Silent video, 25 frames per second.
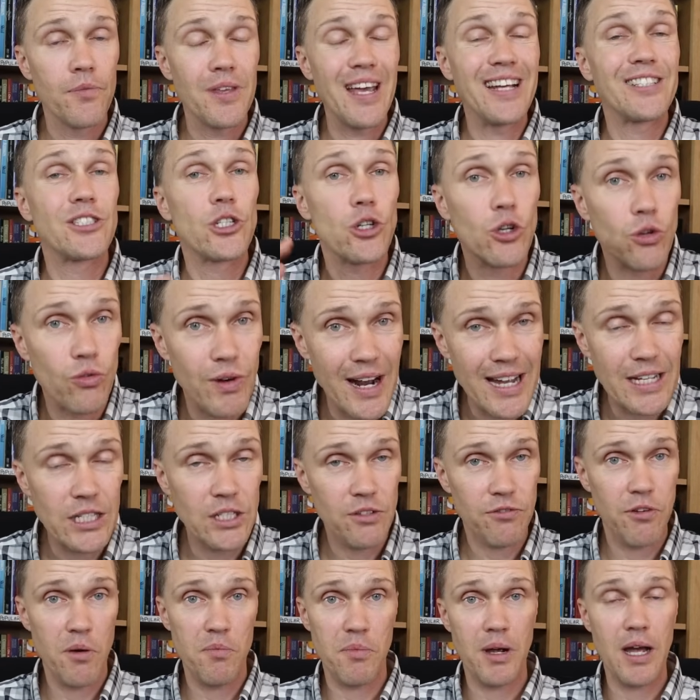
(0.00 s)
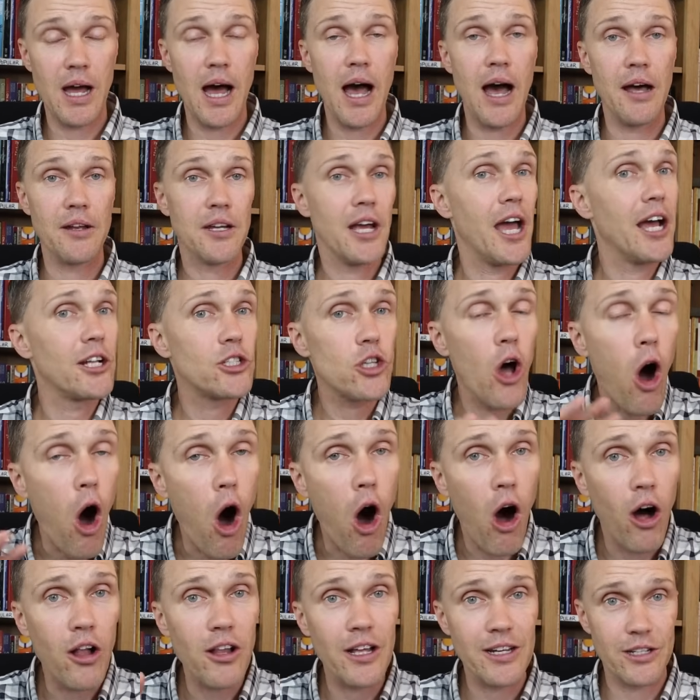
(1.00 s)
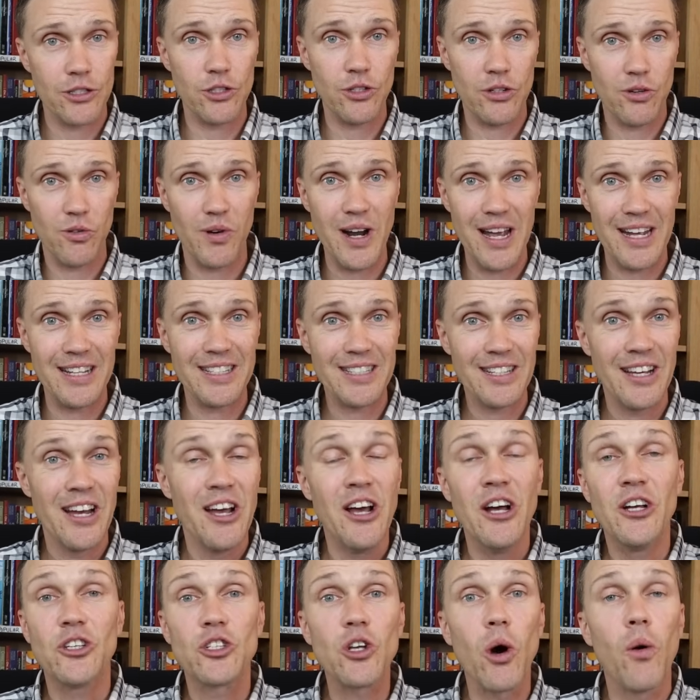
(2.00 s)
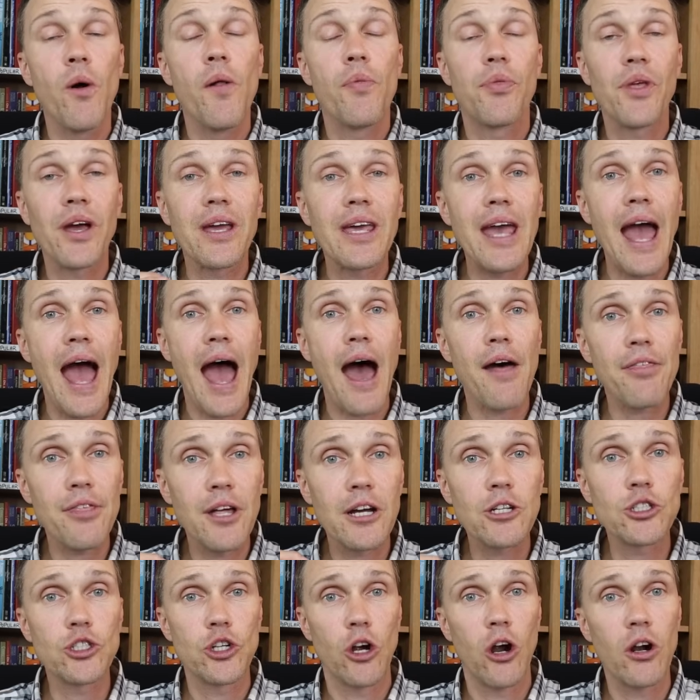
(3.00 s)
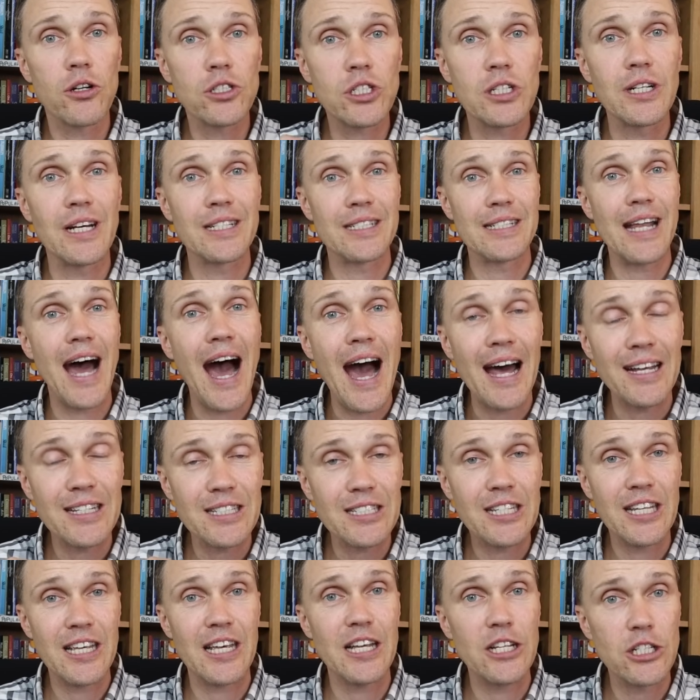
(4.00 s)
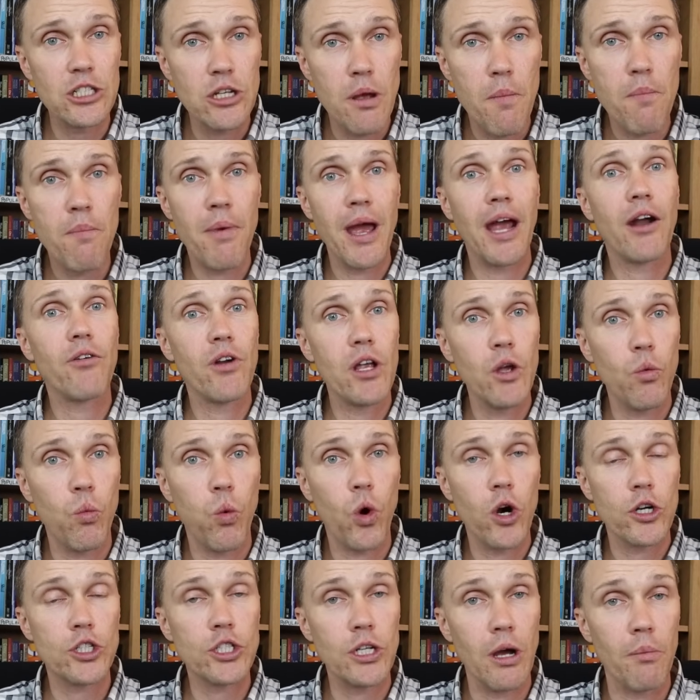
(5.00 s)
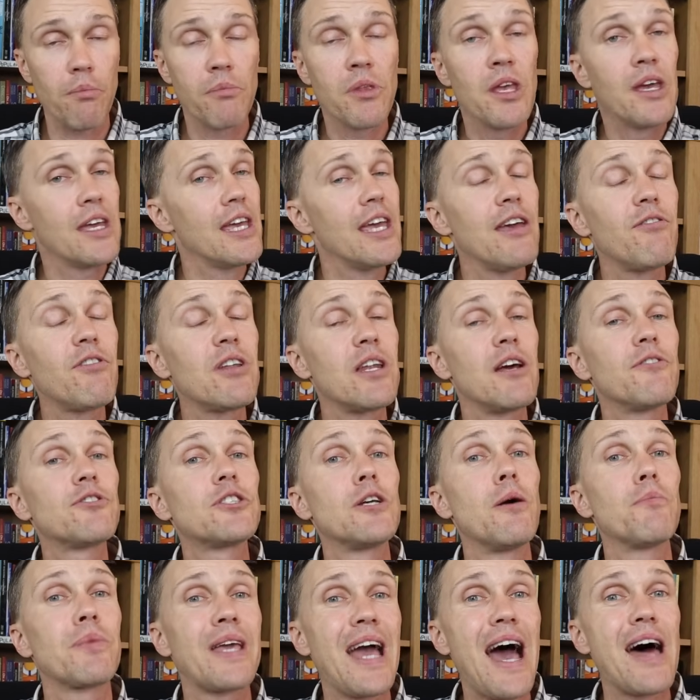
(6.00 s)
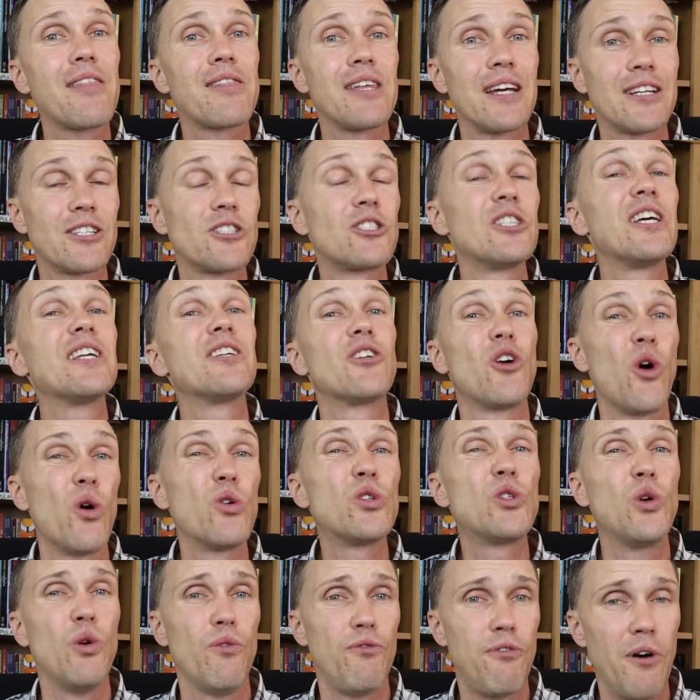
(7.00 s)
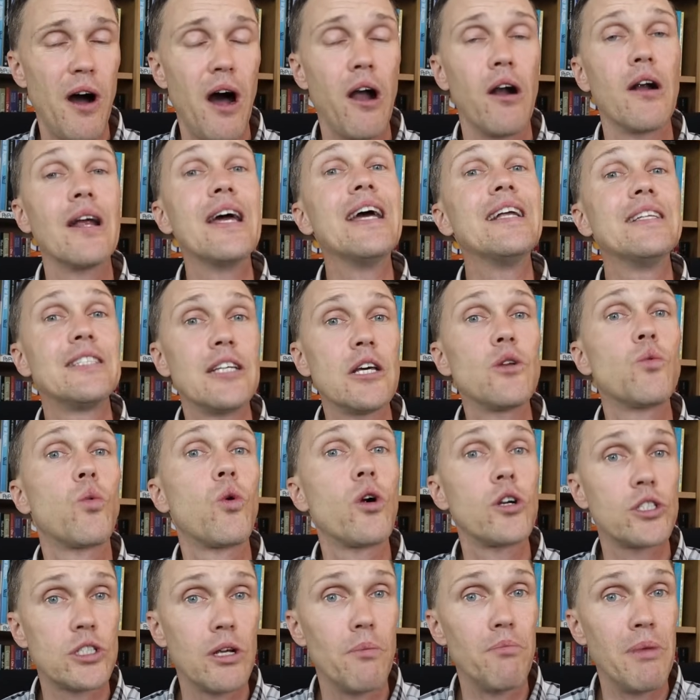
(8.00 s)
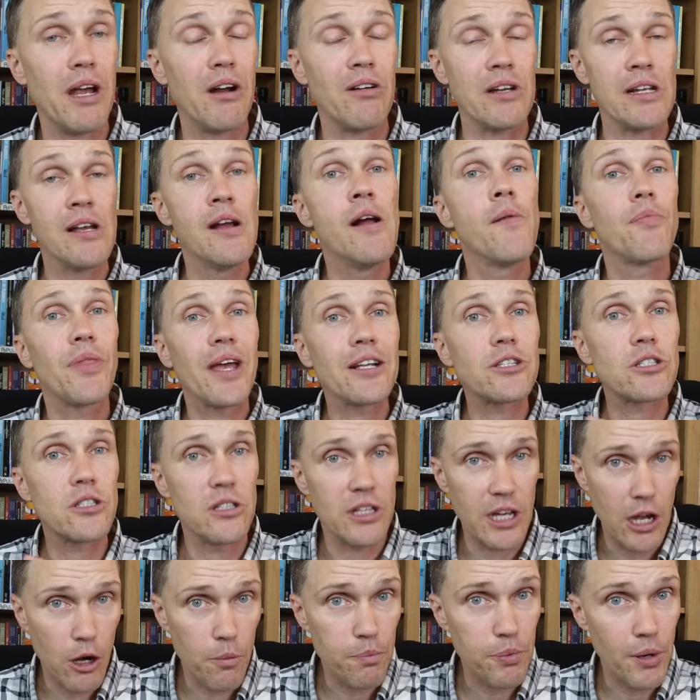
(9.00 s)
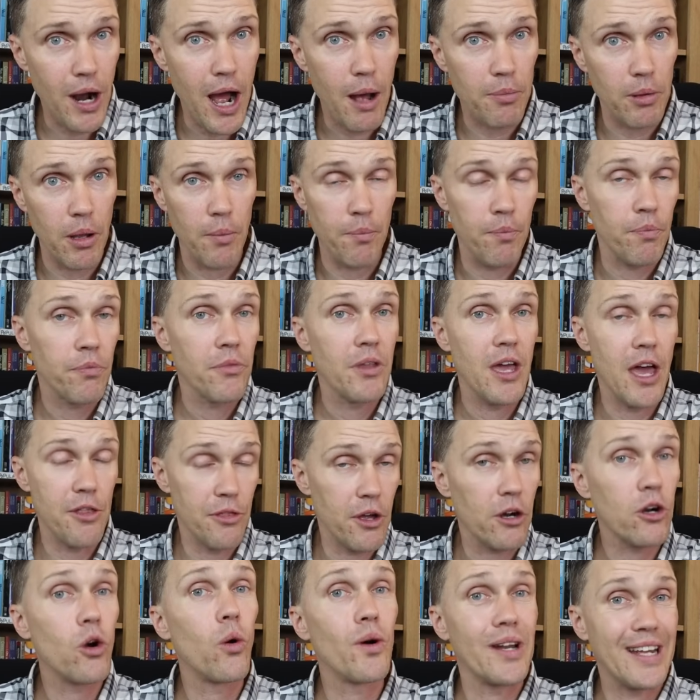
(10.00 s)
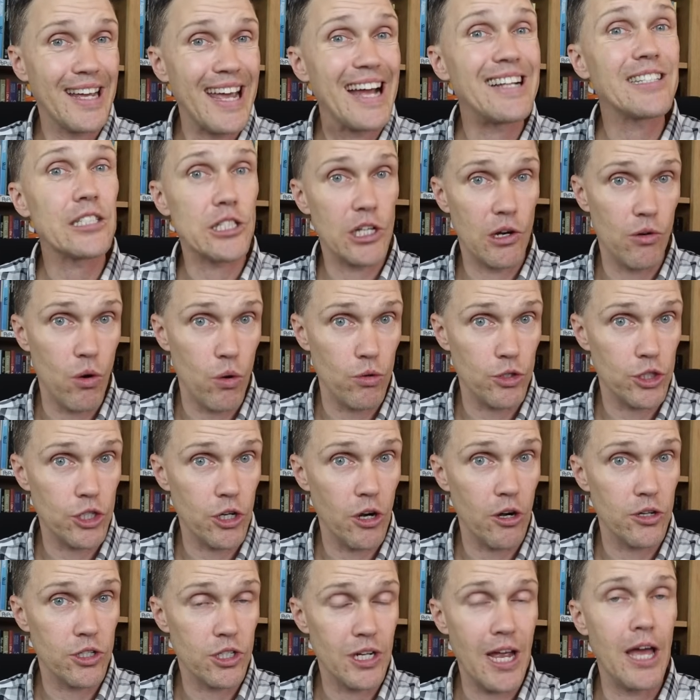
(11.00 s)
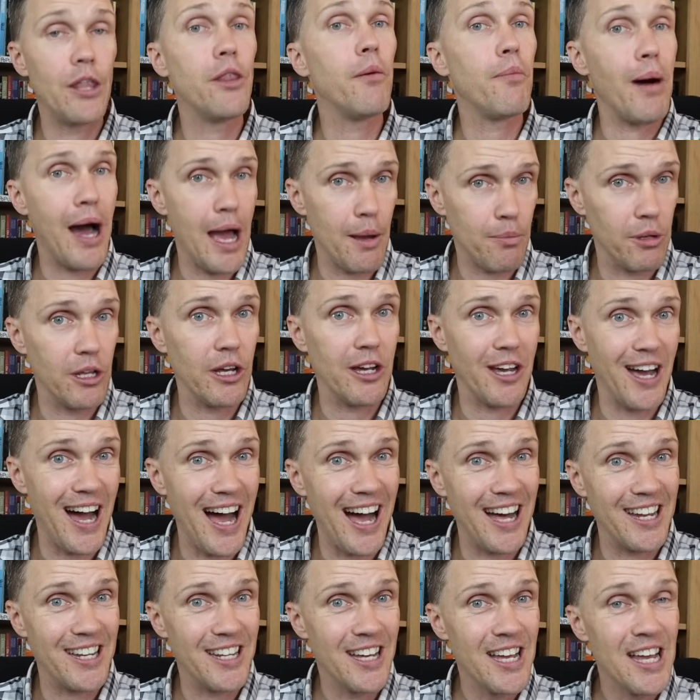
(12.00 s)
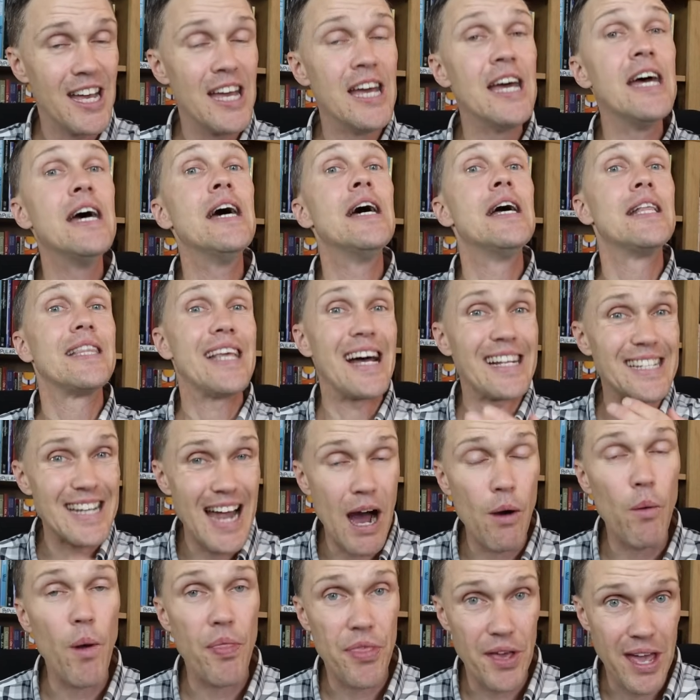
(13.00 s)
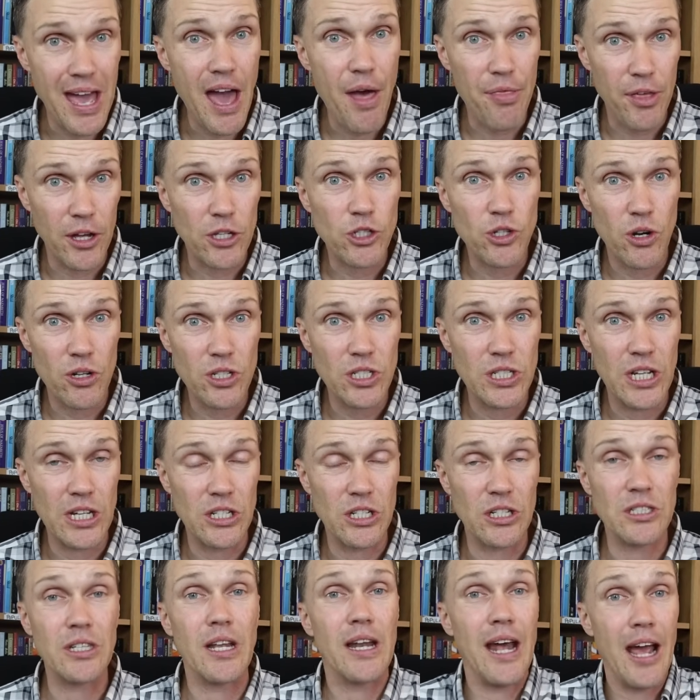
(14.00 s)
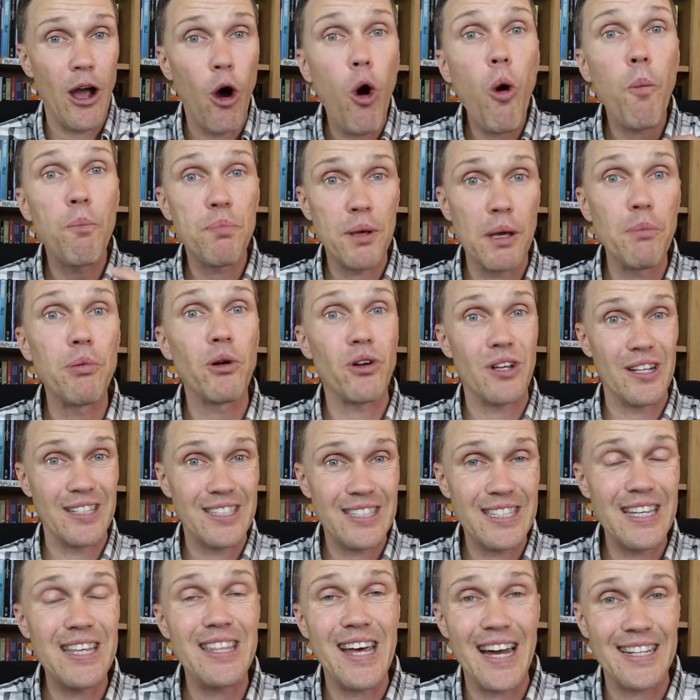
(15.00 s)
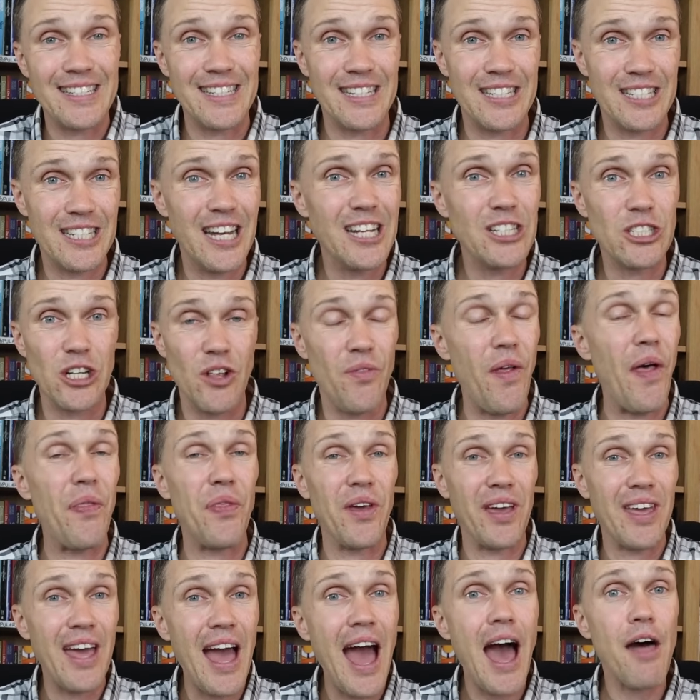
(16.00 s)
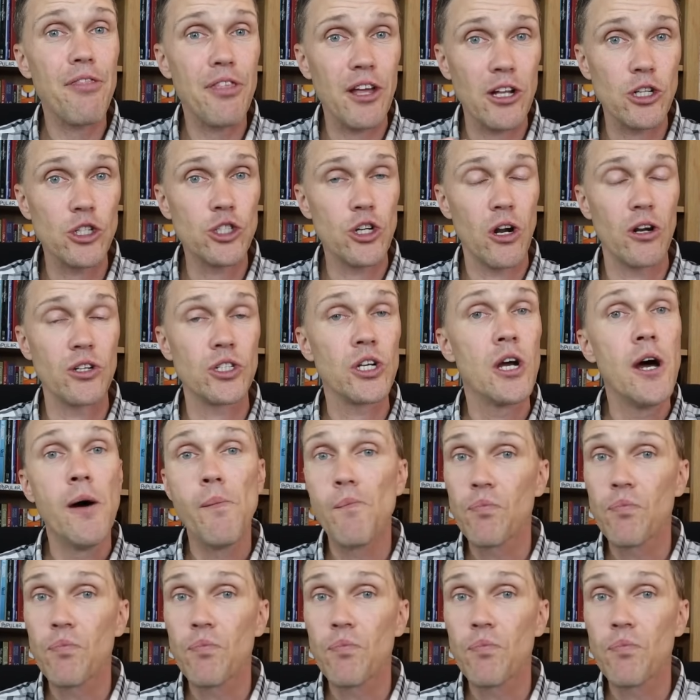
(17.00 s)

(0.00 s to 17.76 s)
It's grace from God. It's all His grace. So the Catholic Church does not teach Mary worship. Even if some Catholics did go too far and did worship Mary, that's their problem. And they're going against their own church and the Bible and God that's not what the Catholic Church teaches, and I hope people can see that distinction that the Catholic Church